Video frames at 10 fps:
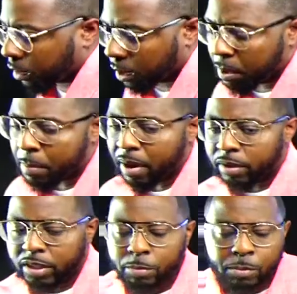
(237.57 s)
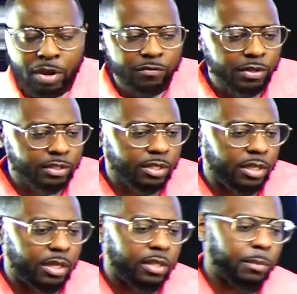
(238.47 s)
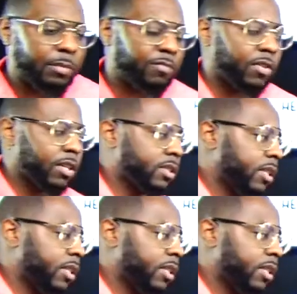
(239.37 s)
Give me about give me about verse uh give me verse